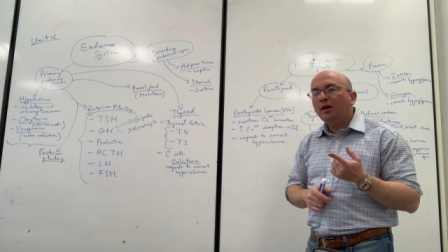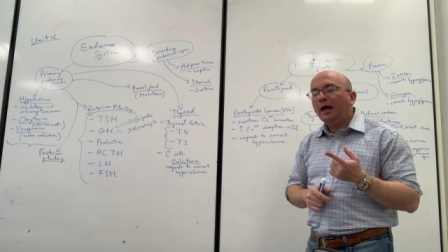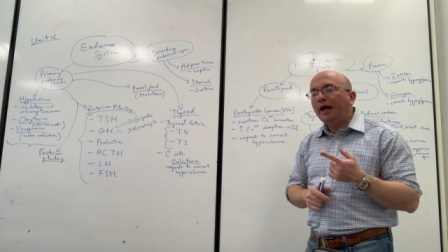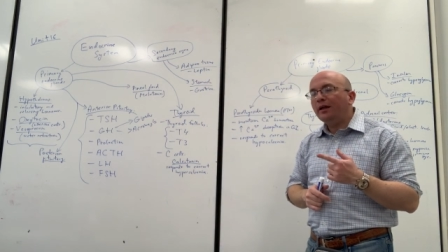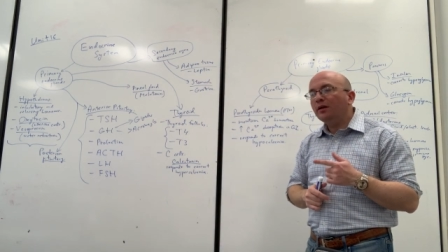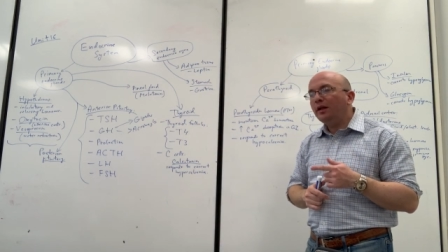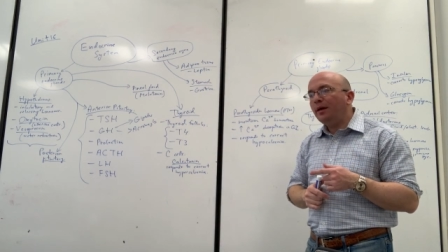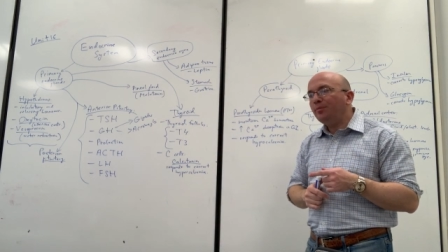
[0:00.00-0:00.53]

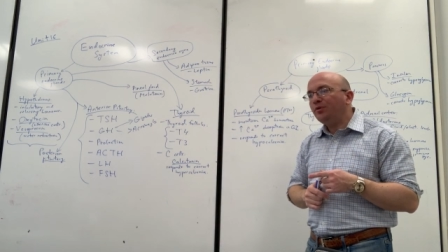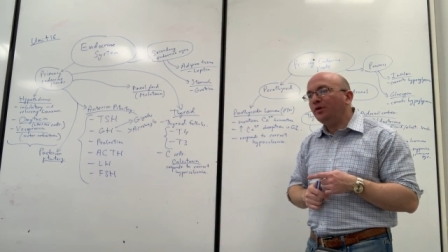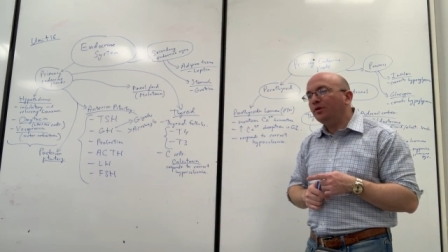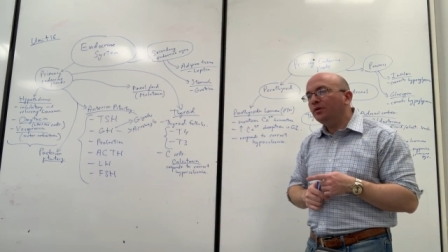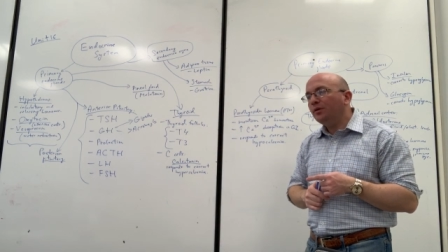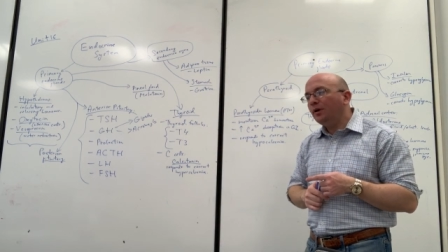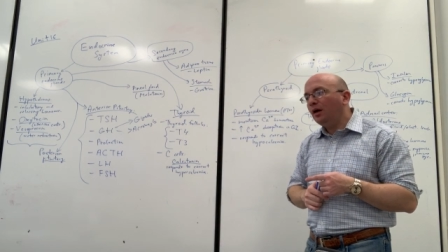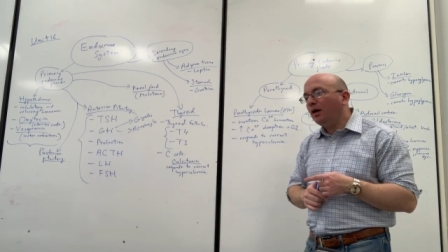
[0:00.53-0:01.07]
and
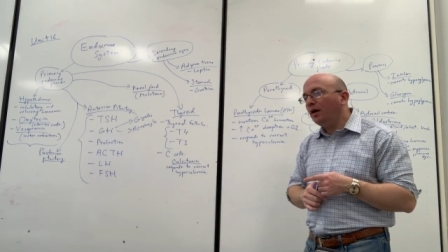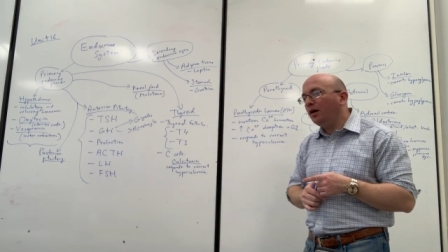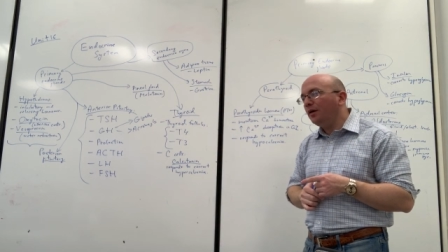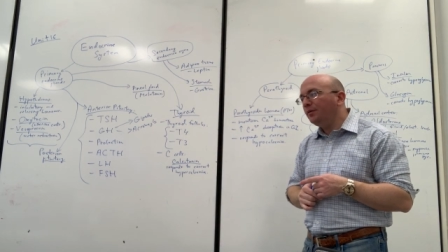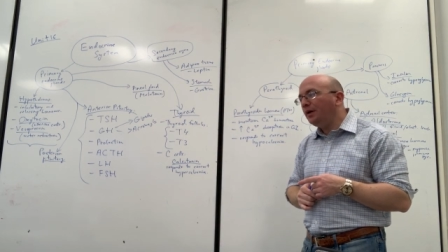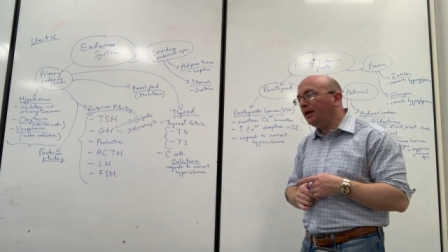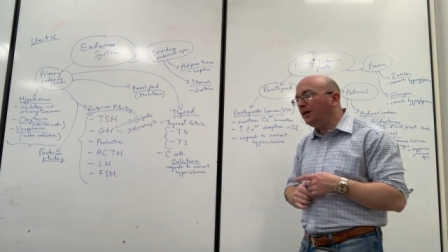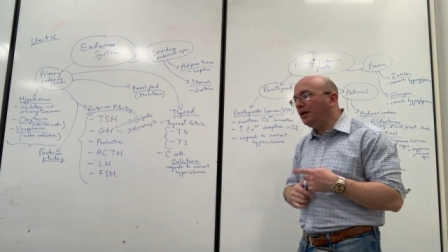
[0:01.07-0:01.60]
leptin uh,
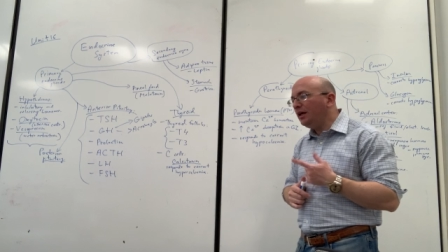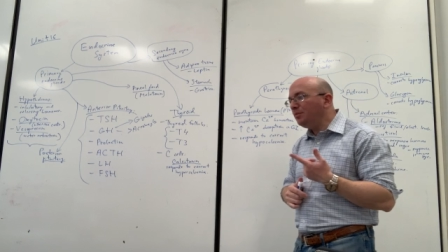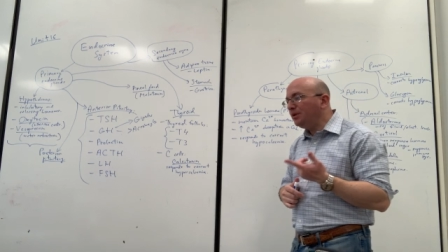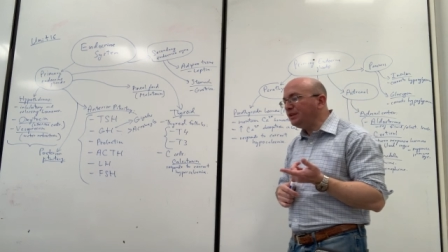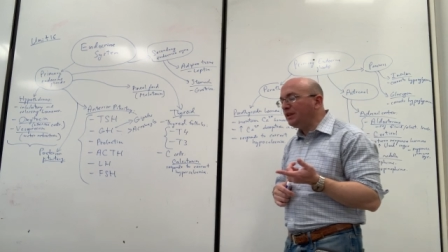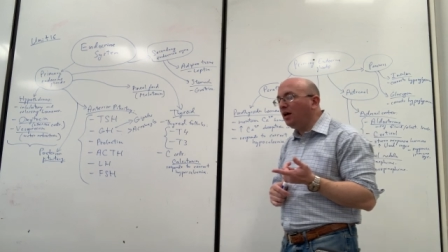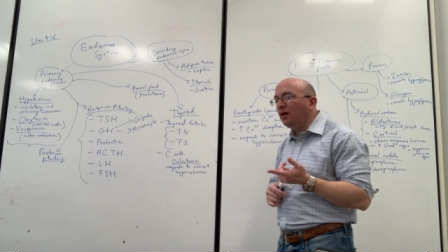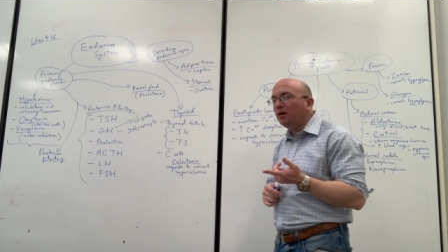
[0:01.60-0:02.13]

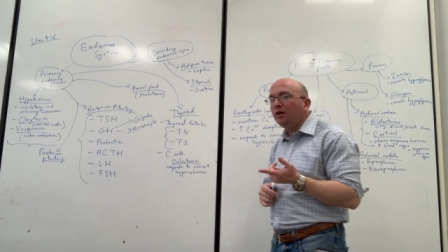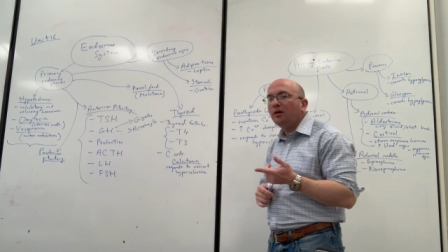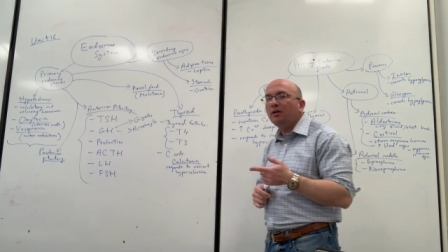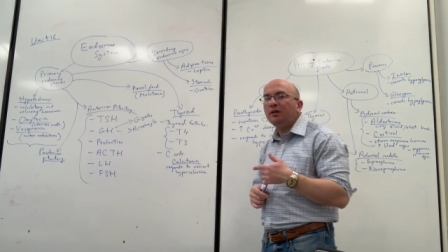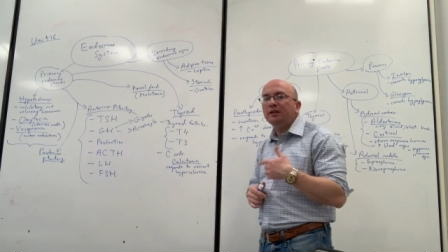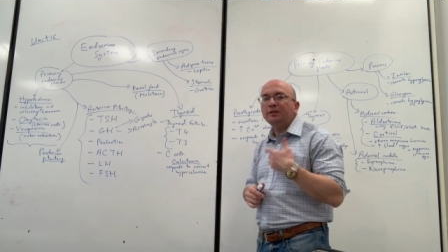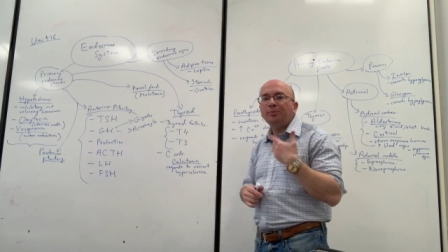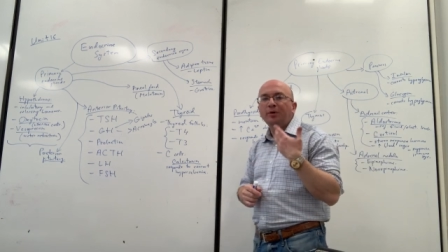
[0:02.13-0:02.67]
inhibits
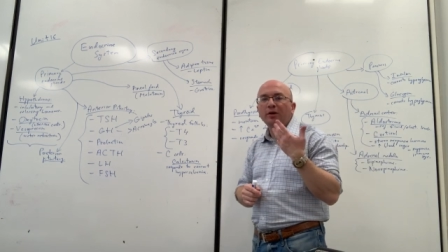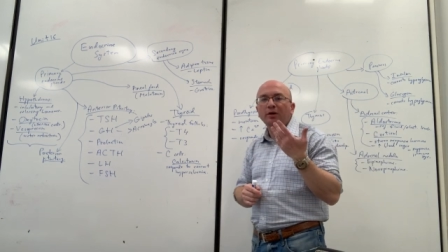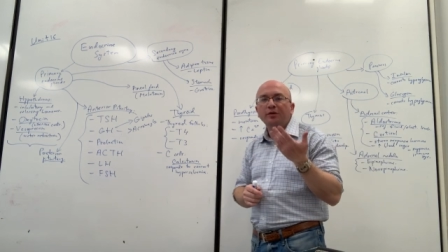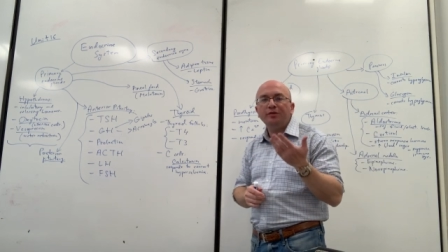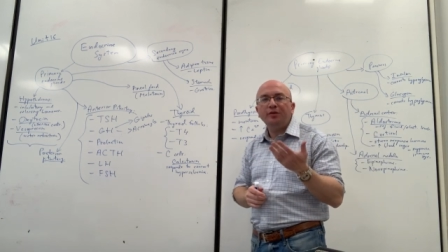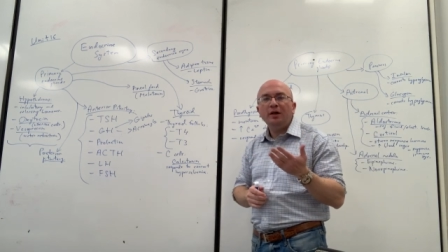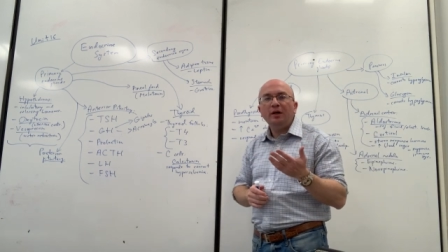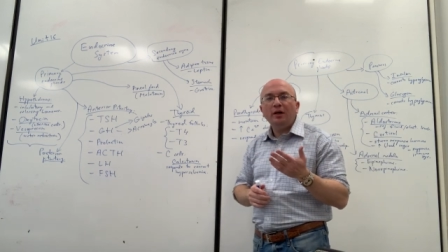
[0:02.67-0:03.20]
hunger as part of